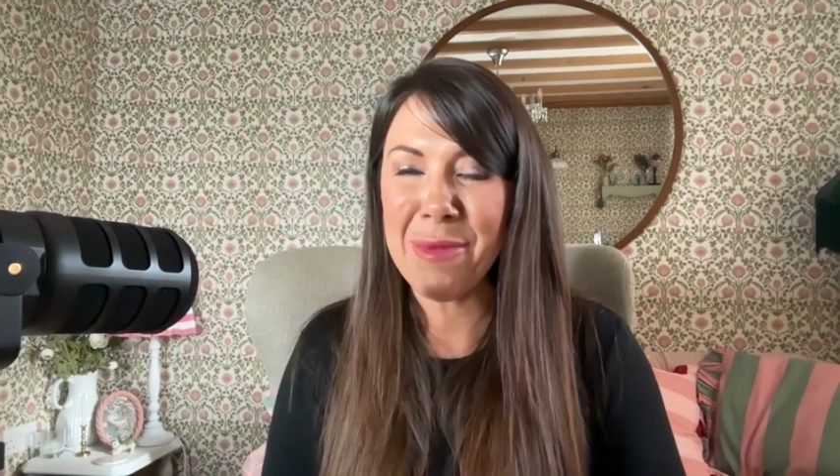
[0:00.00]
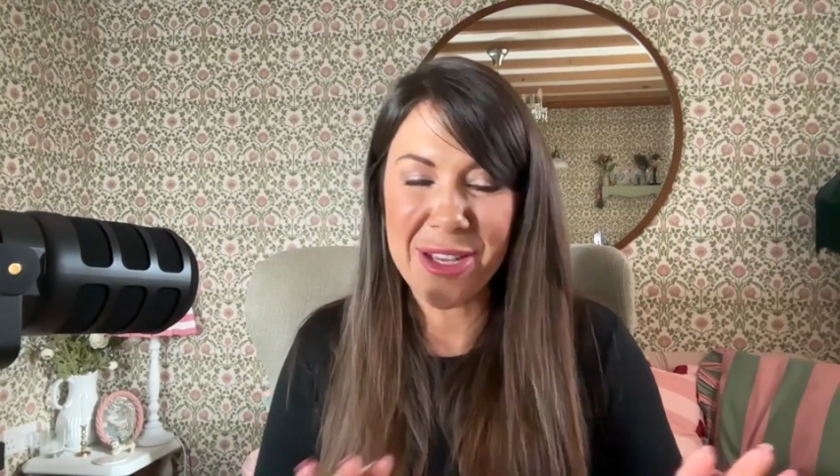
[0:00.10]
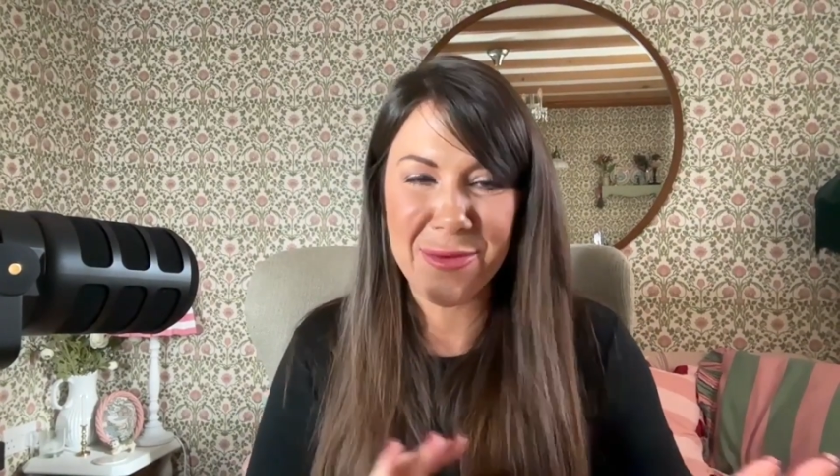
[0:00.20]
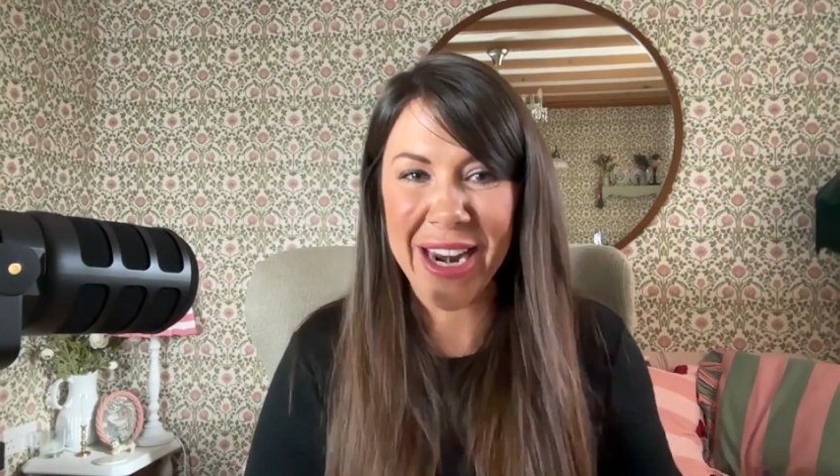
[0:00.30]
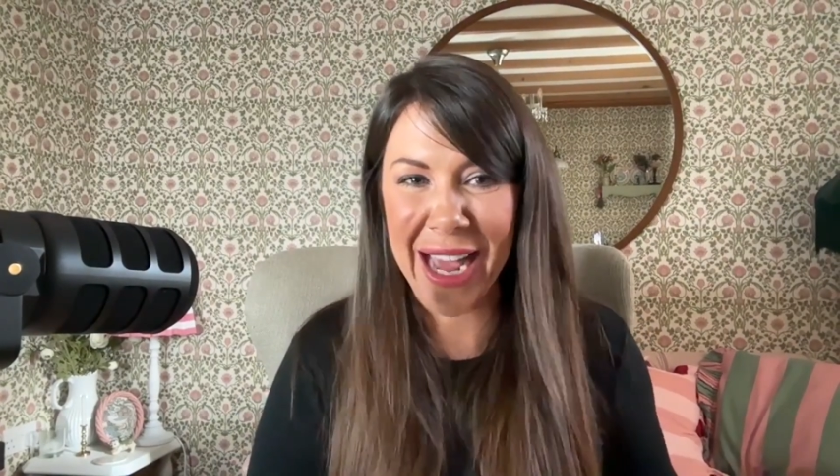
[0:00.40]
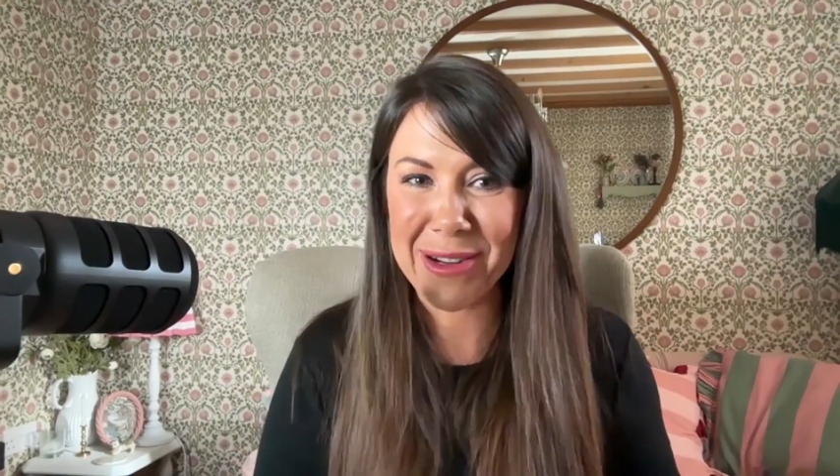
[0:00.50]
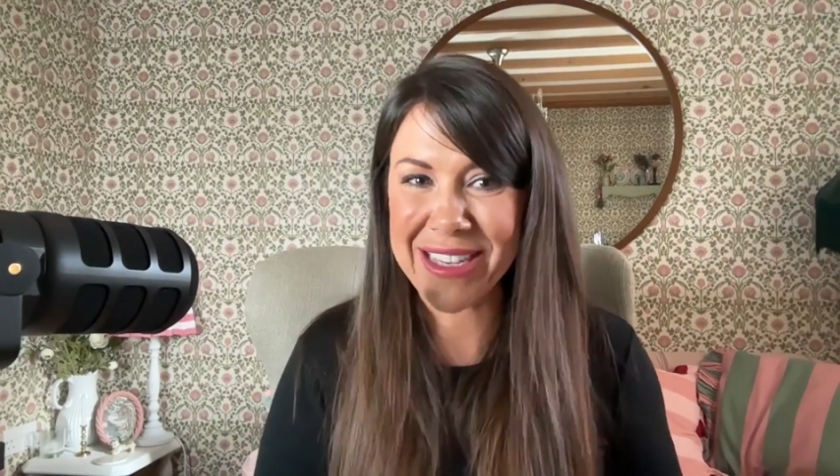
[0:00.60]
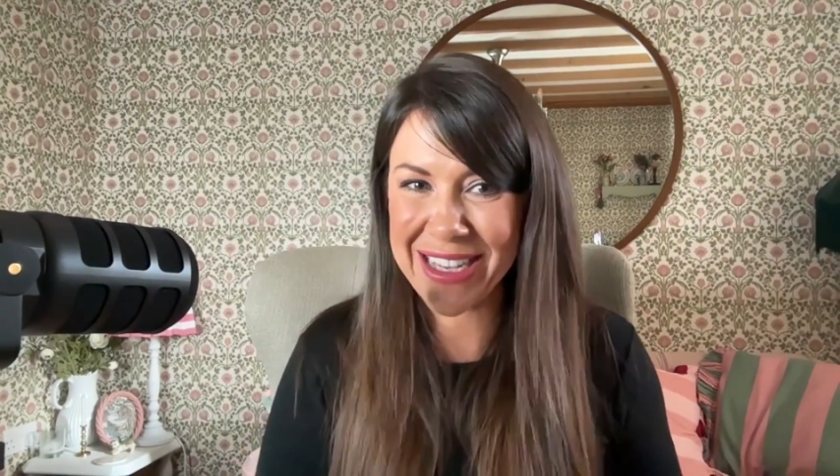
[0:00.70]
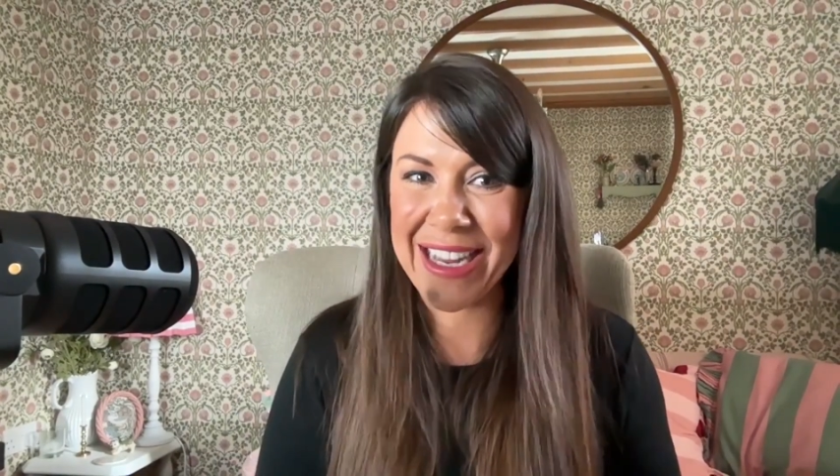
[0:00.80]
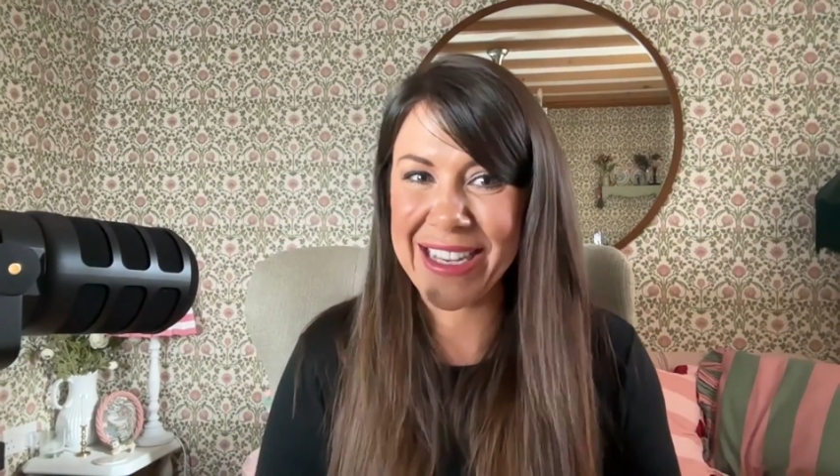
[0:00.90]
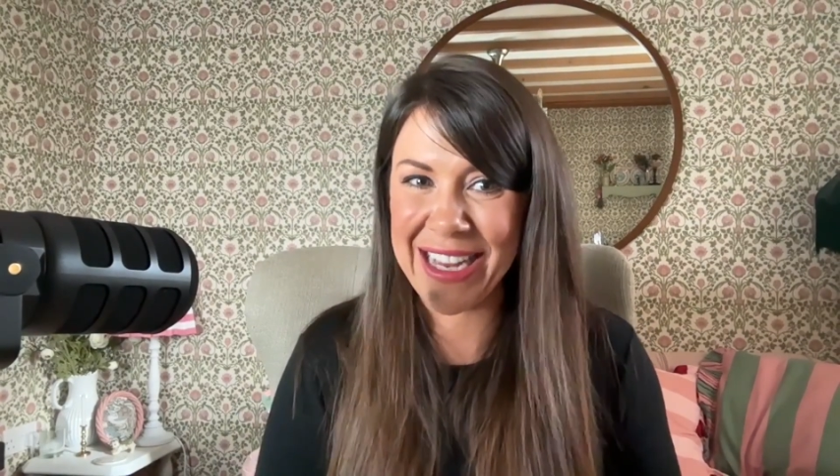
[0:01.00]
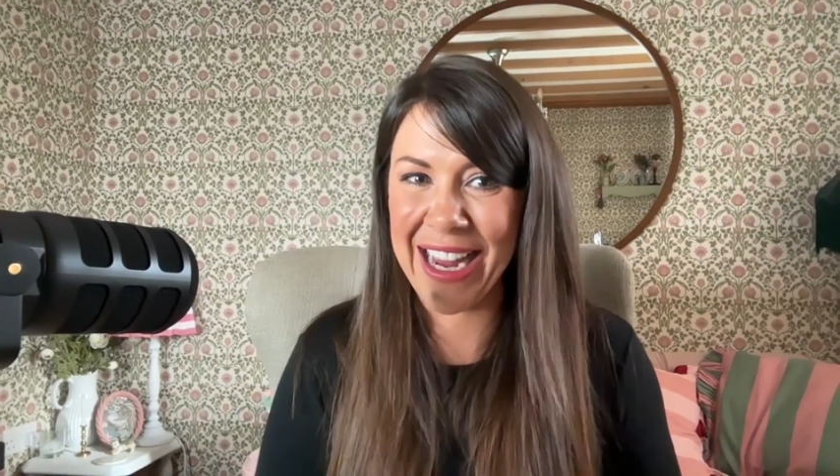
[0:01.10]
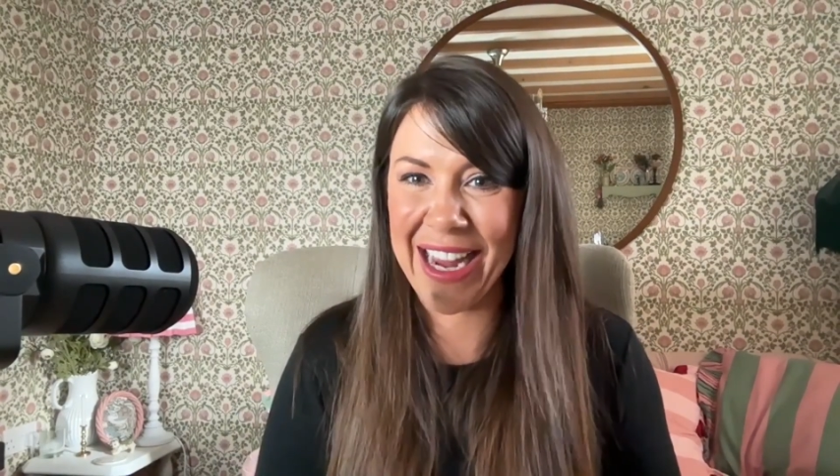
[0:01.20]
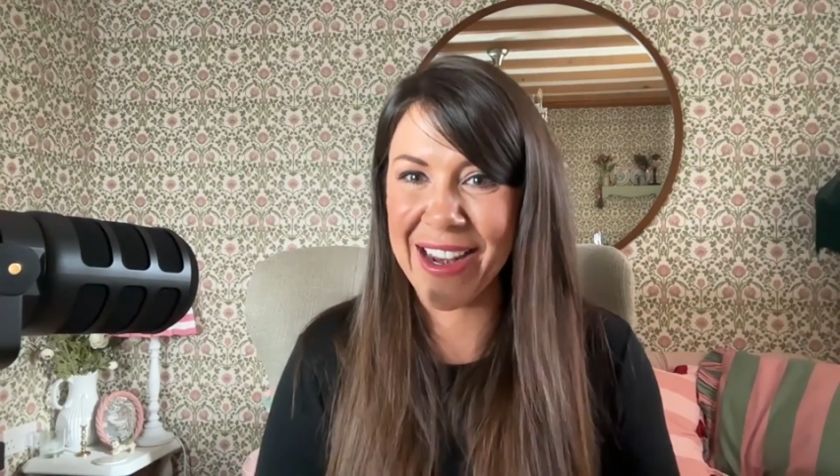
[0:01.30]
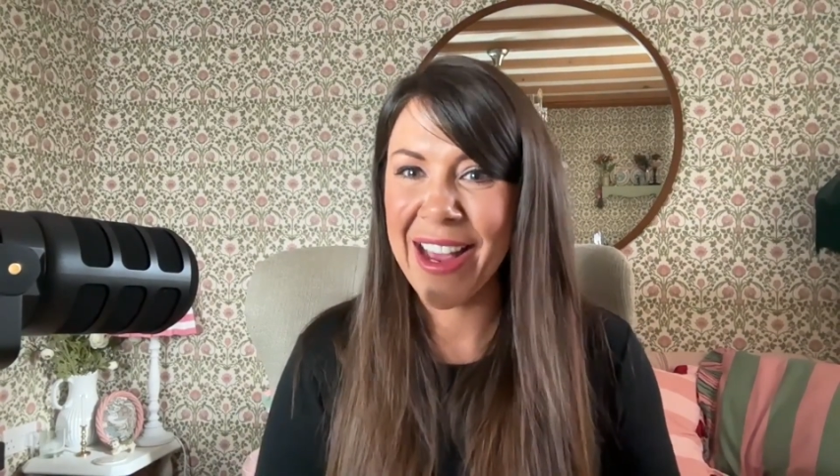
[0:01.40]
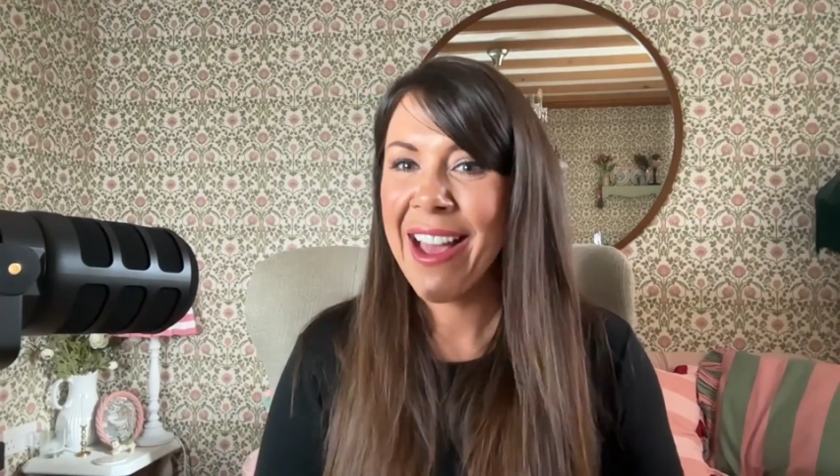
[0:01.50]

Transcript: as when I was 16.